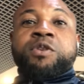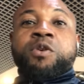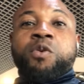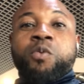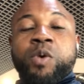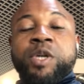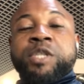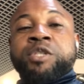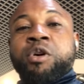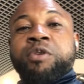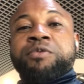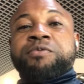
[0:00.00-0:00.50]

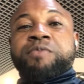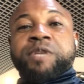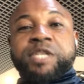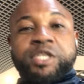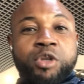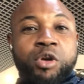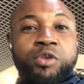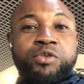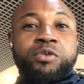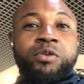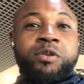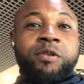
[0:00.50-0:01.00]
will not
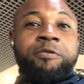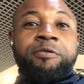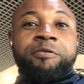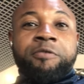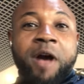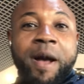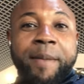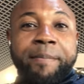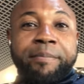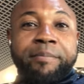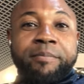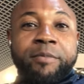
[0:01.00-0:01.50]
return to the
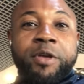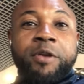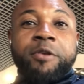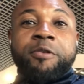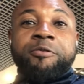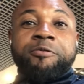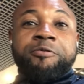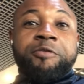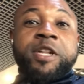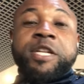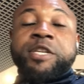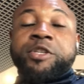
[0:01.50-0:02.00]
farm
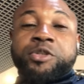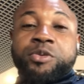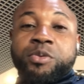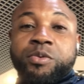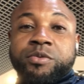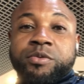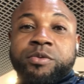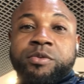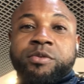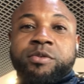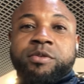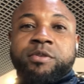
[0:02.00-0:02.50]
very
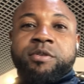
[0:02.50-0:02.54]
soon.